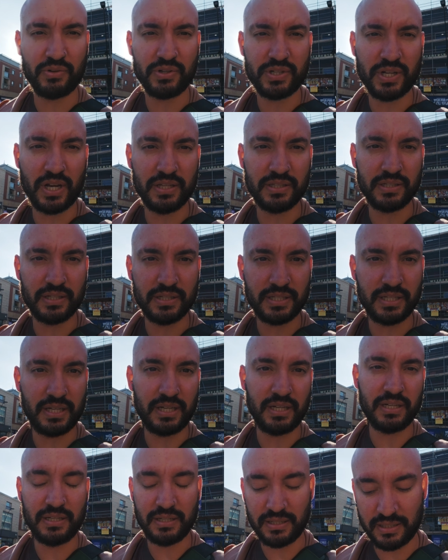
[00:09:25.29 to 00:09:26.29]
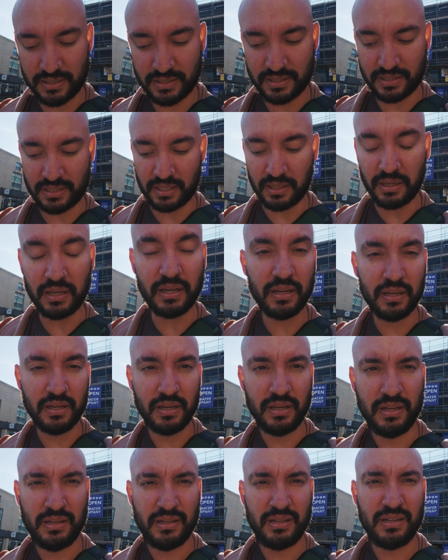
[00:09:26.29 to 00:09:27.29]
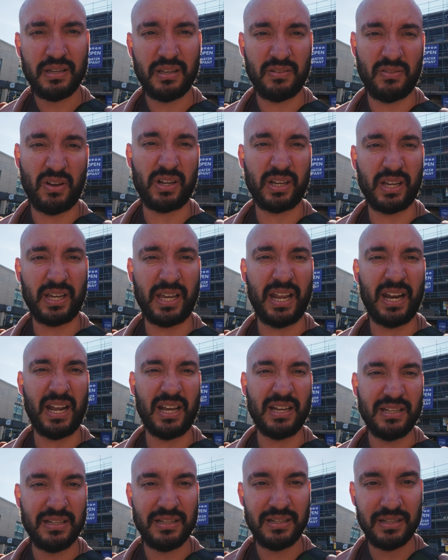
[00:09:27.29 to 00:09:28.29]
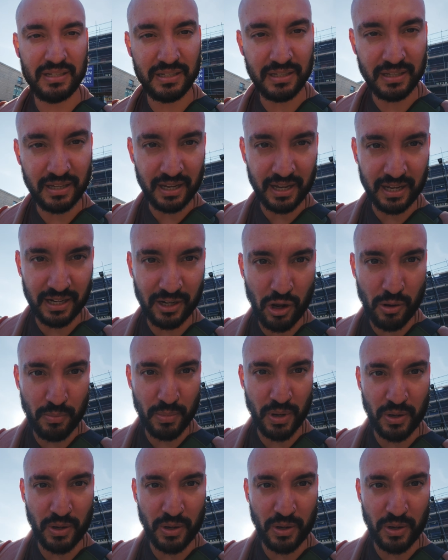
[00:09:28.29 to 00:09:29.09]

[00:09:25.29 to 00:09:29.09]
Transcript: I'd return to the scene to see if I could get it. And lo and